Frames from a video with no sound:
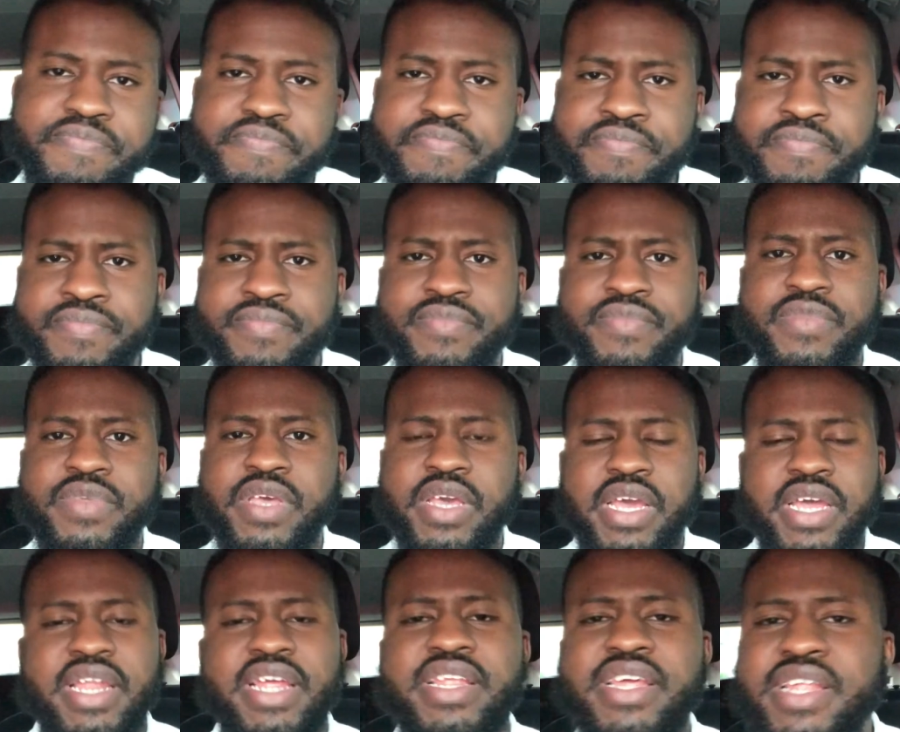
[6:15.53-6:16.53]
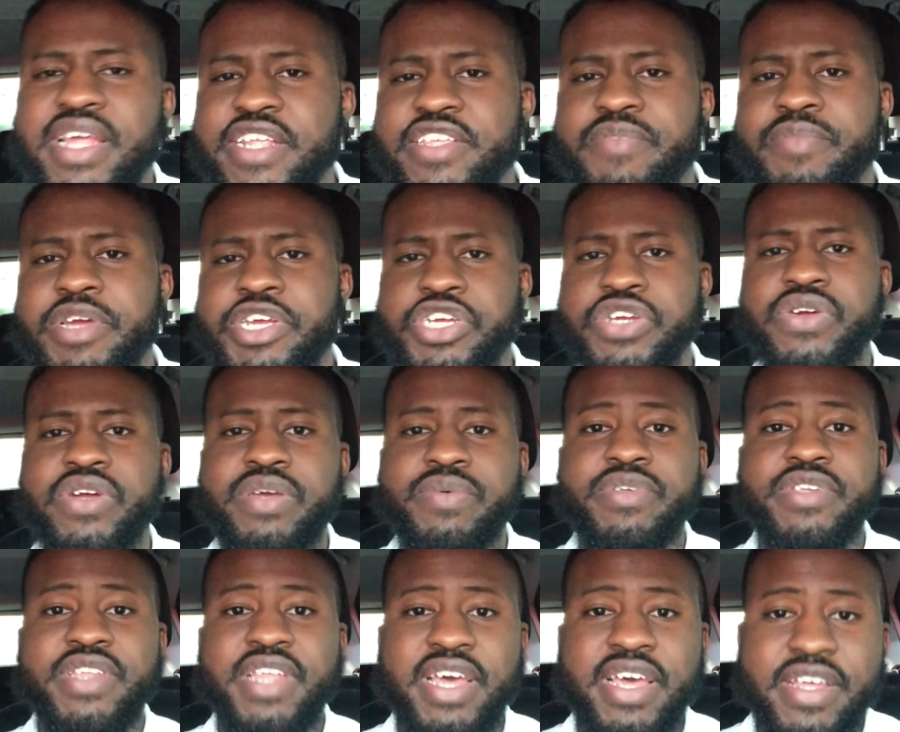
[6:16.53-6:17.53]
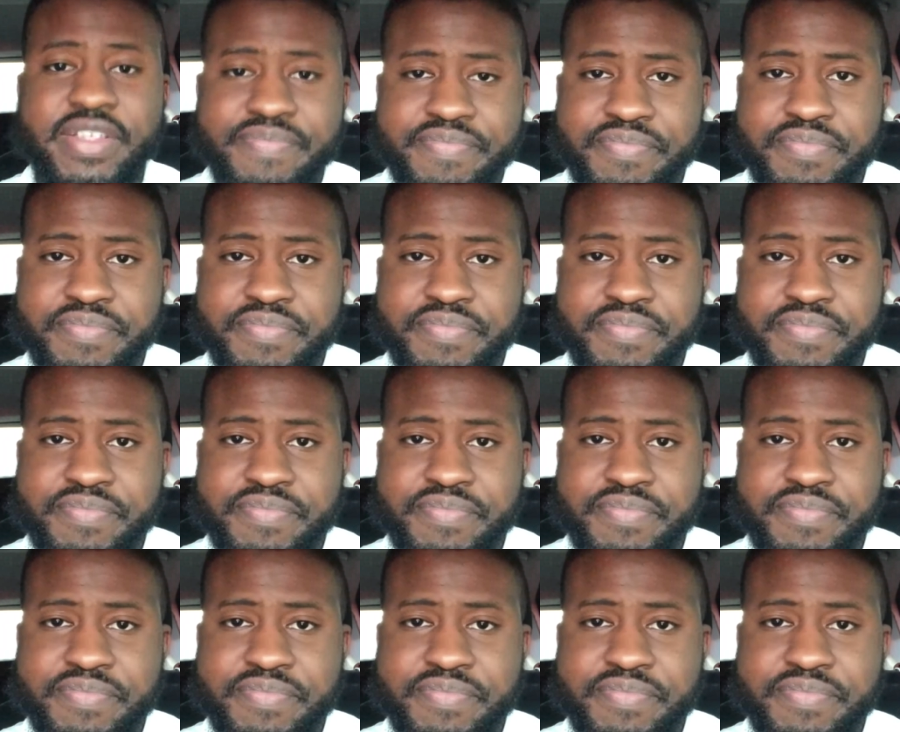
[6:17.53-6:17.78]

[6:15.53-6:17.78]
And he did that to make sure he was dead.